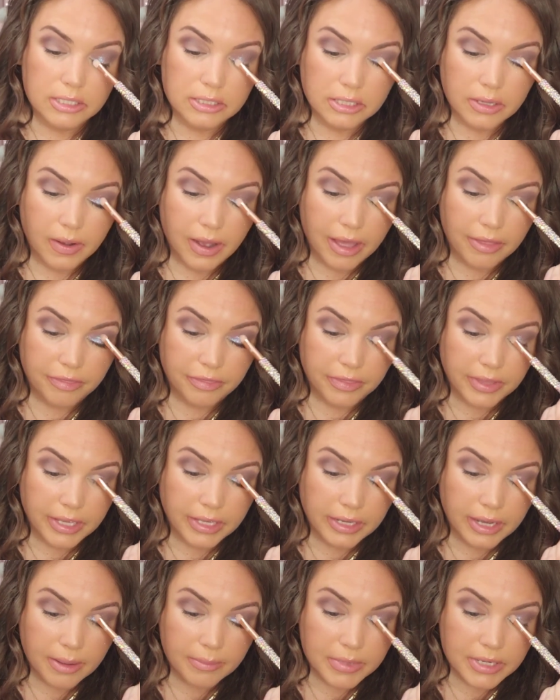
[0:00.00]
So I
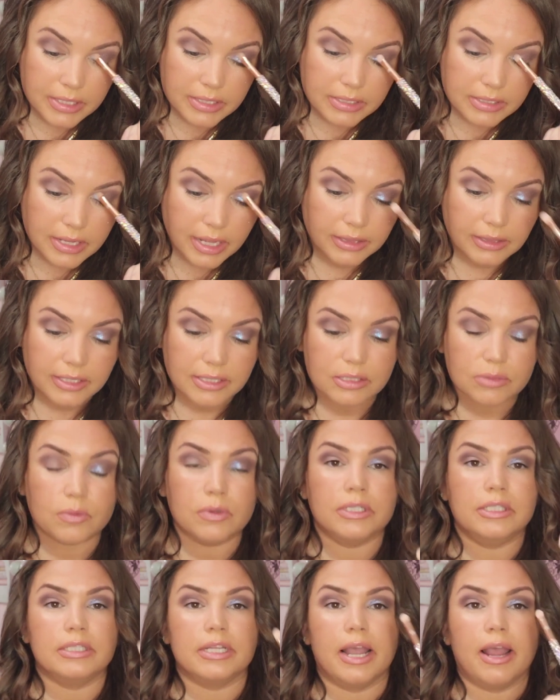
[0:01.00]
think I'm going to set this
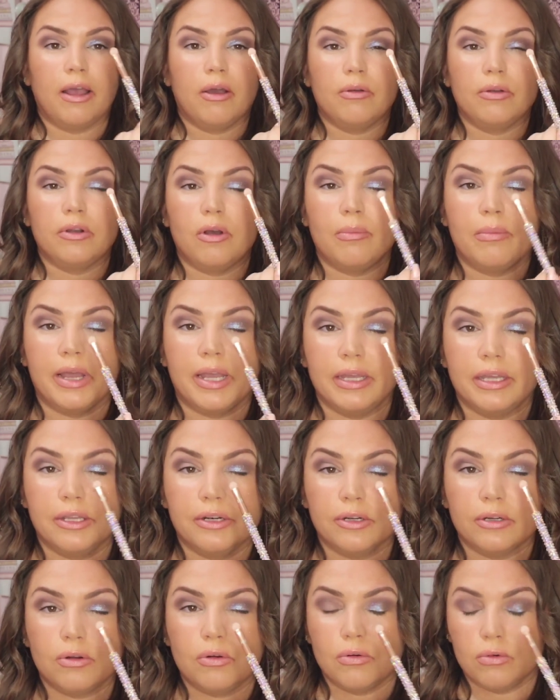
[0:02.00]
one down on my
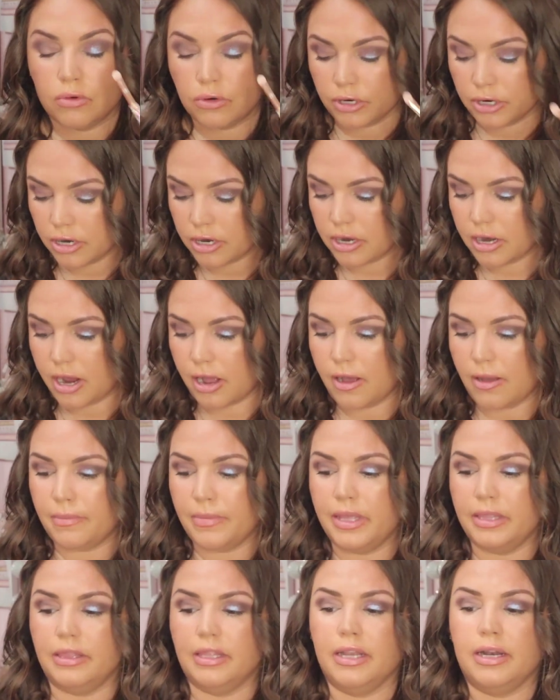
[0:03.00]
inner corner,
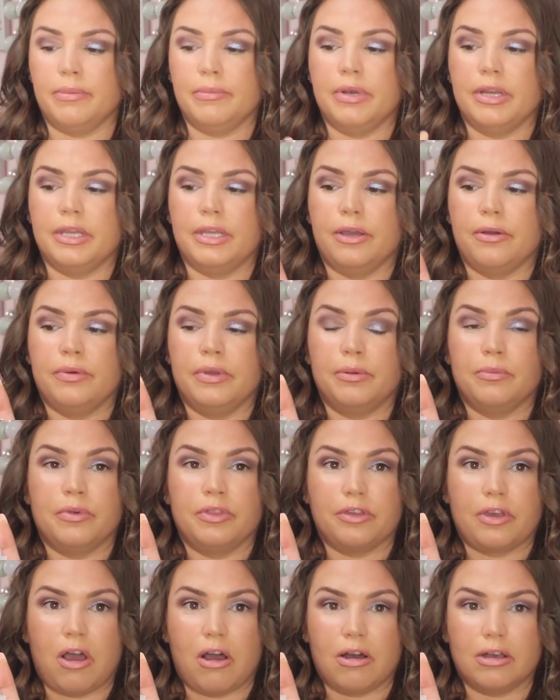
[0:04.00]
and then I'm going to go in
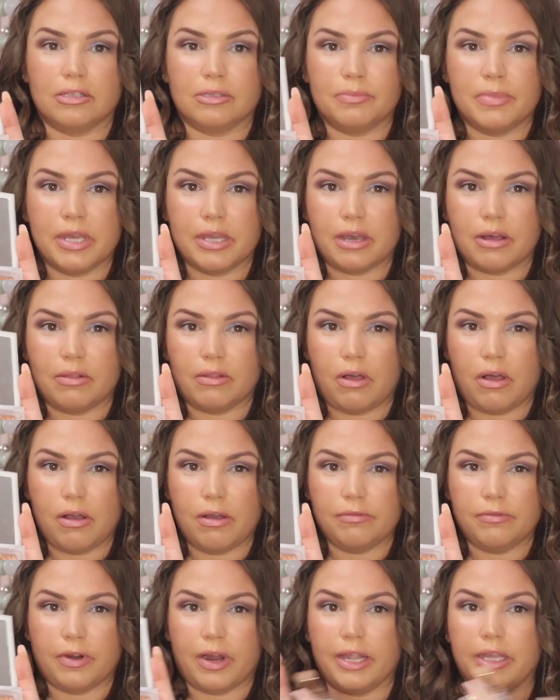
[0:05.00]
with Cosmic
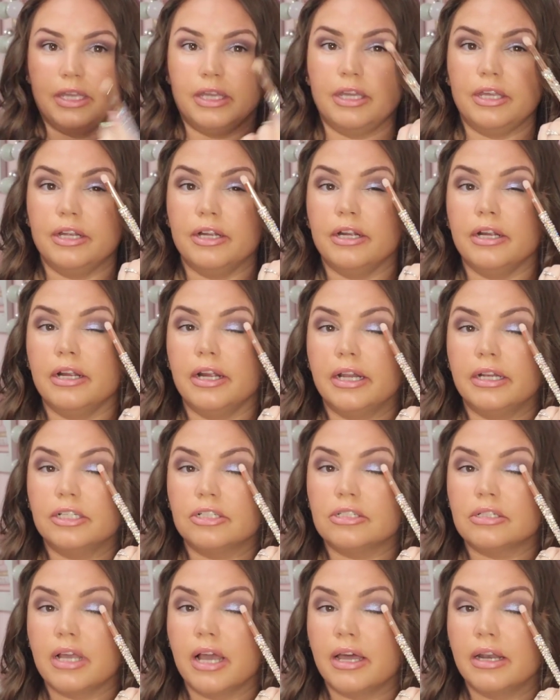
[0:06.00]
Love right here and
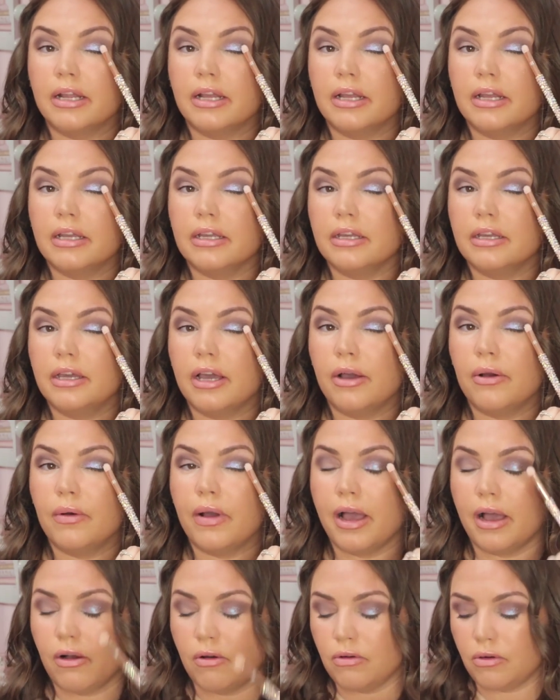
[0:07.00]
just kind of
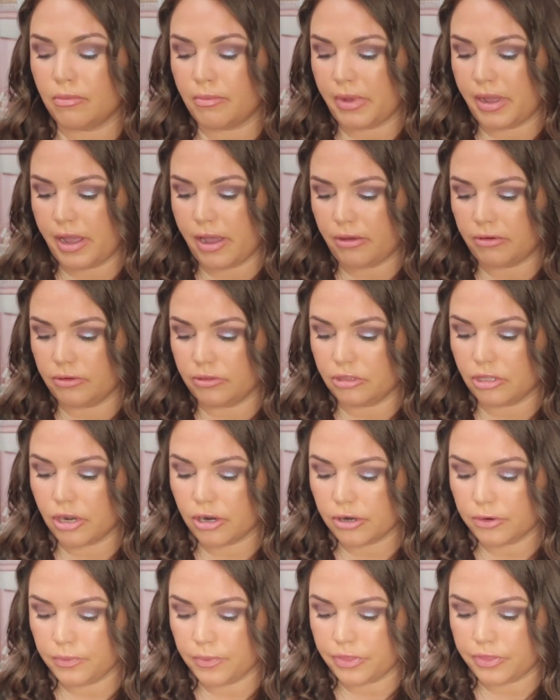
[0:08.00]
go out on my outer
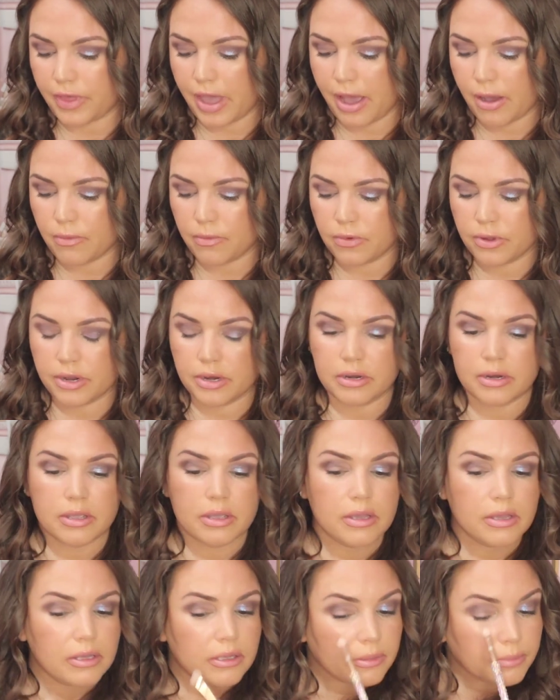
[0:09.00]
third with that one.
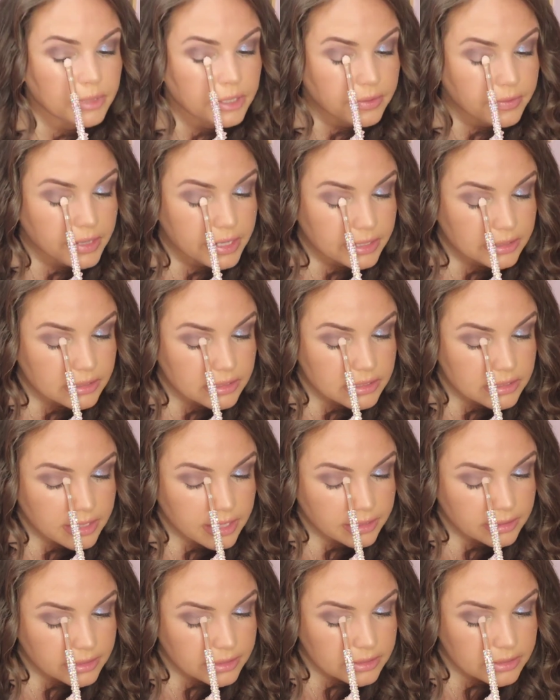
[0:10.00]
Let me go ahead and
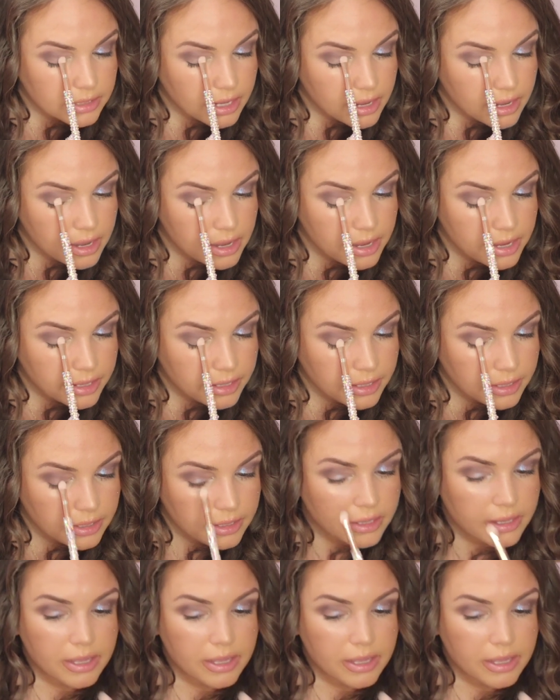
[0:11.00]
set this eye.